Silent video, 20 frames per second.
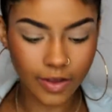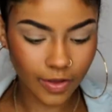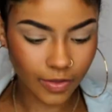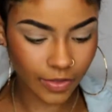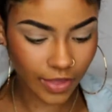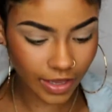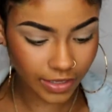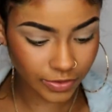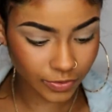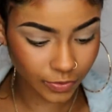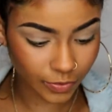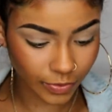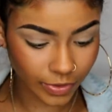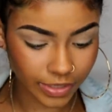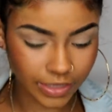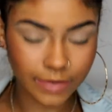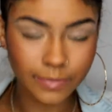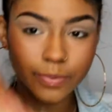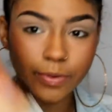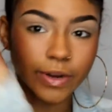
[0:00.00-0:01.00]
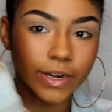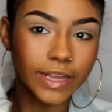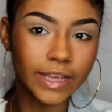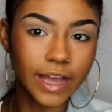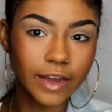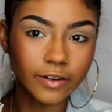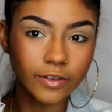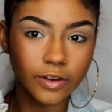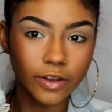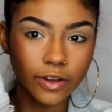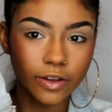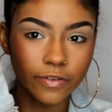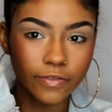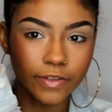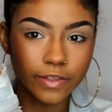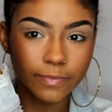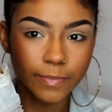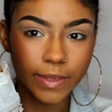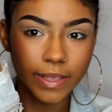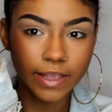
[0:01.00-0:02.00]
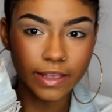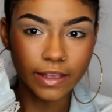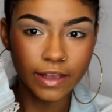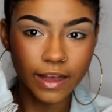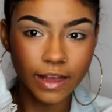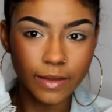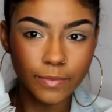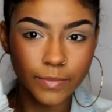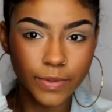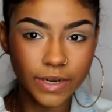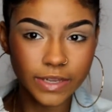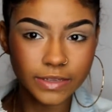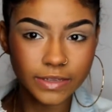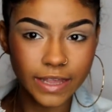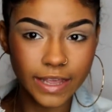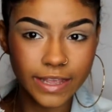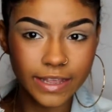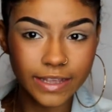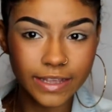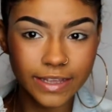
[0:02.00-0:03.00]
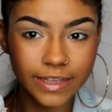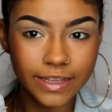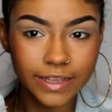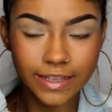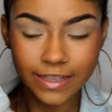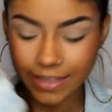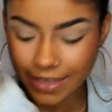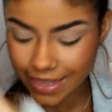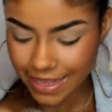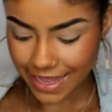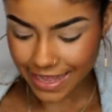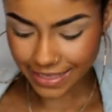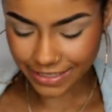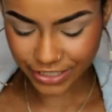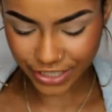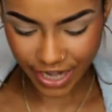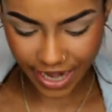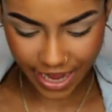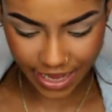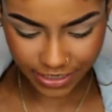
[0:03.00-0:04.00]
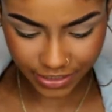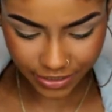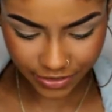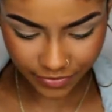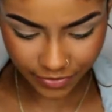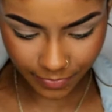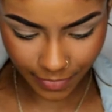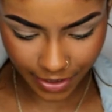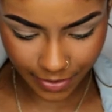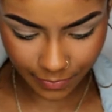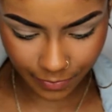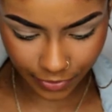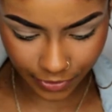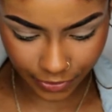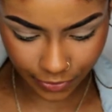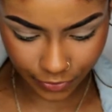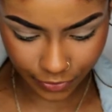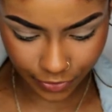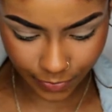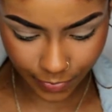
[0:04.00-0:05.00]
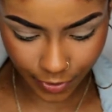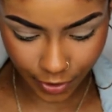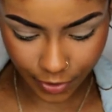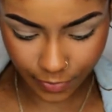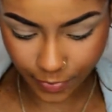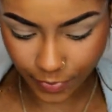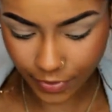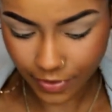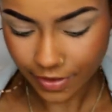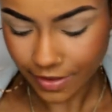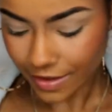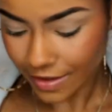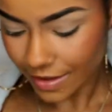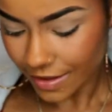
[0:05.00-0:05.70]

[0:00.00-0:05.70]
that's really pretty. I don't know if it's picking up, but it's like it changes from like blue to purple.